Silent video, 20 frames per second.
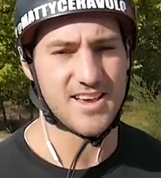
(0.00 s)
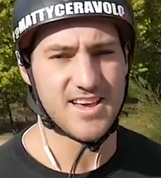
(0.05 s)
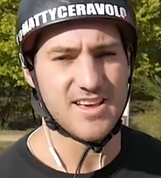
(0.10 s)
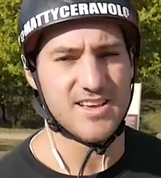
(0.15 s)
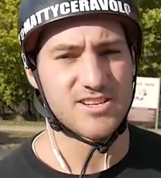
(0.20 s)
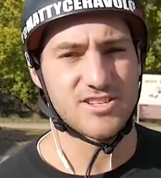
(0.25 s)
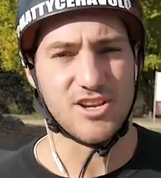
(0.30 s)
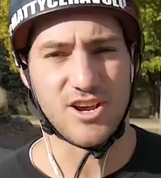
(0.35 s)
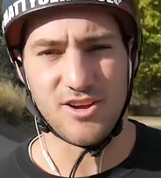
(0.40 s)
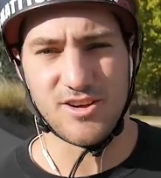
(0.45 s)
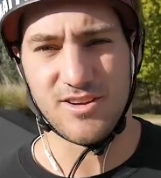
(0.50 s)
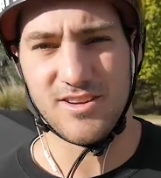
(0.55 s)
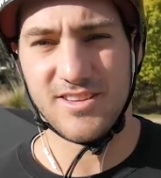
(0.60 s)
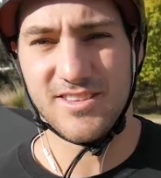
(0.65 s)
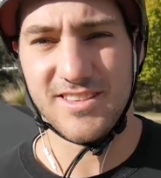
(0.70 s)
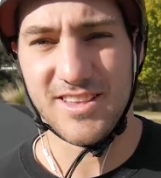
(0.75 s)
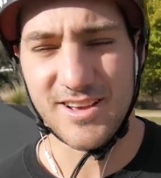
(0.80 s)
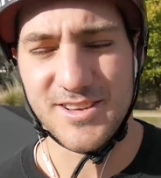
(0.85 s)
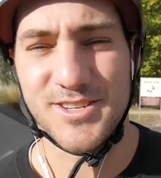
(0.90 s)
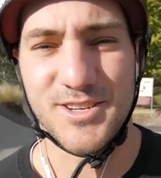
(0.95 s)

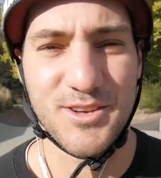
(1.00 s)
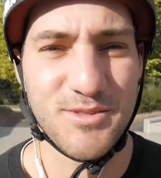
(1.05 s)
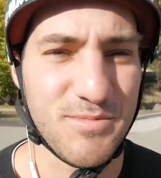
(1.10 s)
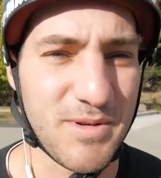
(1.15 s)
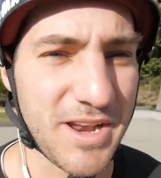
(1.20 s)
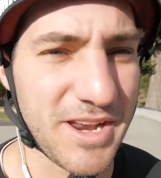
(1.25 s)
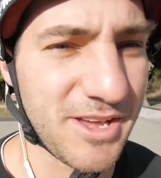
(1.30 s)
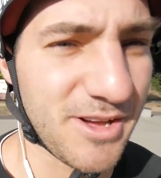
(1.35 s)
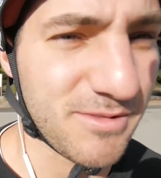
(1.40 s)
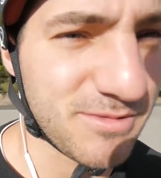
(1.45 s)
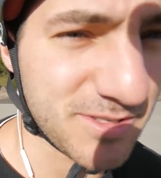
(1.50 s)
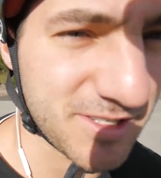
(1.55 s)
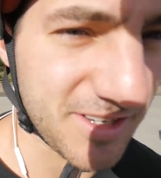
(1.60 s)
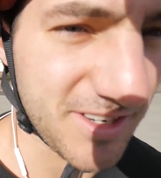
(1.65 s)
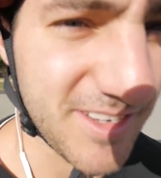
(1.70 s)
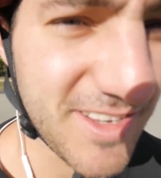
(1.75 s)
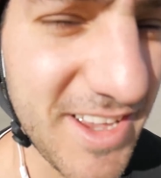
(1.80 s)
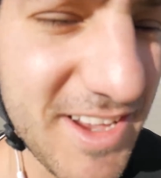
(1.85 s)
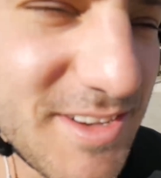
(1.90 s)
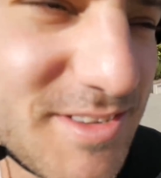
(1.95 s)
That was a good bunny hop,
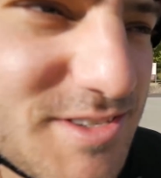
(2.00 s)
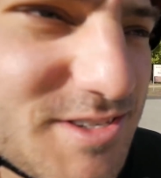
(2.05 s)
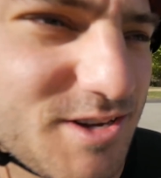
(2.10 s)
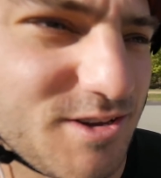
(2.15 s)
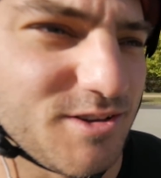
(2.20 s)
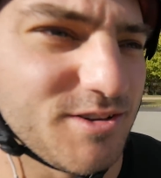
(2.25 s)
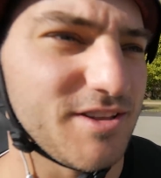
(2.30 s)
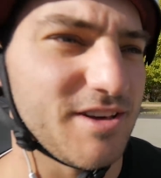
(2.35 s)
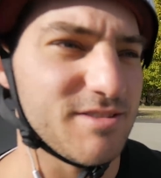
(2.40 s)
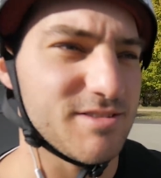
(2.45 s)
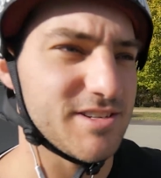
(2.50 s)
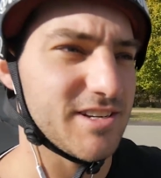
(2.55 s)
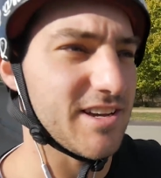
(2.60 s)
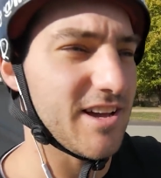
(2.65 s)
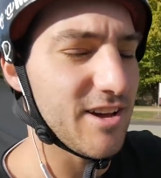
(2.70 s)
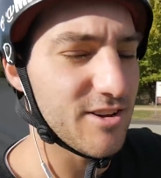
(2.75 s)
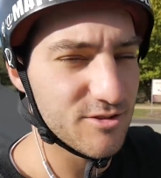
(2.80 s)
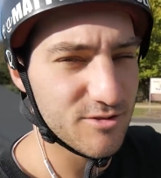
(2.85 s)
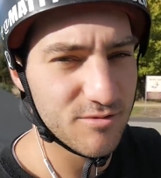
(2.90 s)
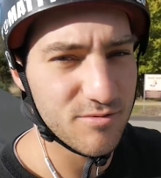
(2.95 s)
wasn't it? Yeah, it was solid. That was like
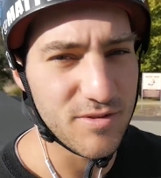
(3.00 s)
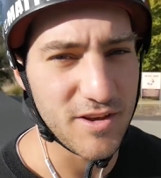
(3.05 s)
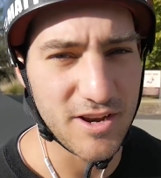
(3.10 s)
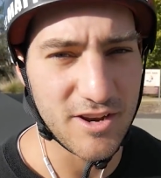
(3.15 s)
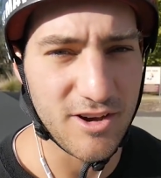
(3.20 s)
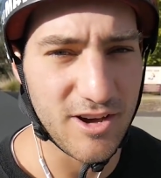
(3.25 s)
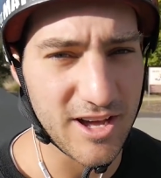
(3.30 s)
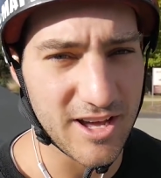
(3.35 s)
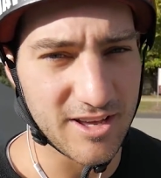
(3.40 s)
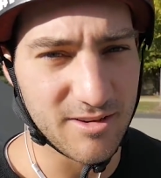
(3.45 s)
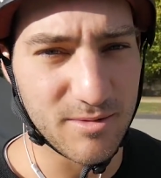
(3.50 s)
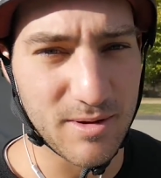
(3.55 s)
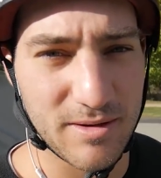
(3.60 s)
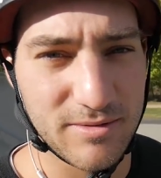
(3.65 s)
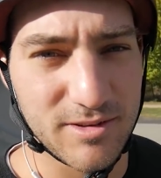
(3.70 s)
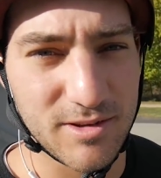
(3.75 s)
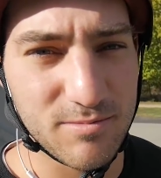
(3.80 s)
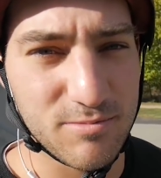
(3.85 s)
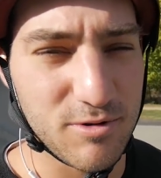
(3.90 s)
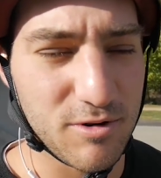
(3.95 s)
100 feet high. We have
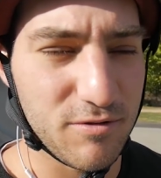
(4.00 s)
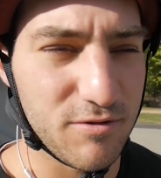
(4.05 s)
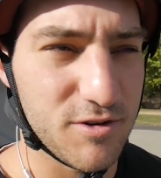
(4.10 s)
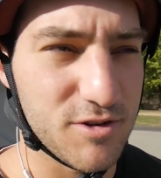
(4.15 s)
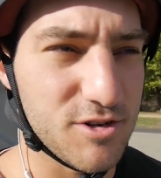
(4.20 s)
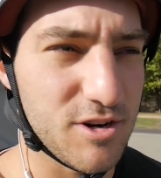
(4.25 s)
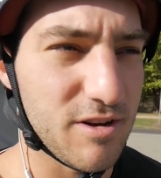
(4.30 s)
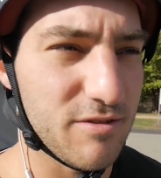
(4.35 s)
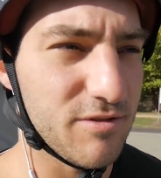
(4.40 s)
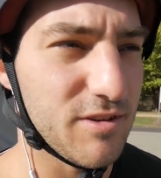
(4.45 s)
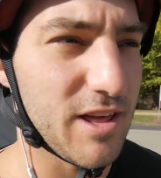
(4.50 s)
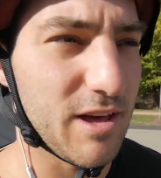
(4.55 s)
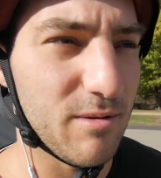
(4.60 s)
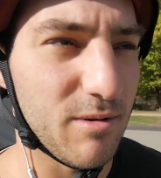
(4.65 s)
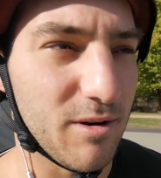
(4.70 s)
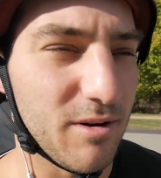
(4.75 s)
to put a fisheye for that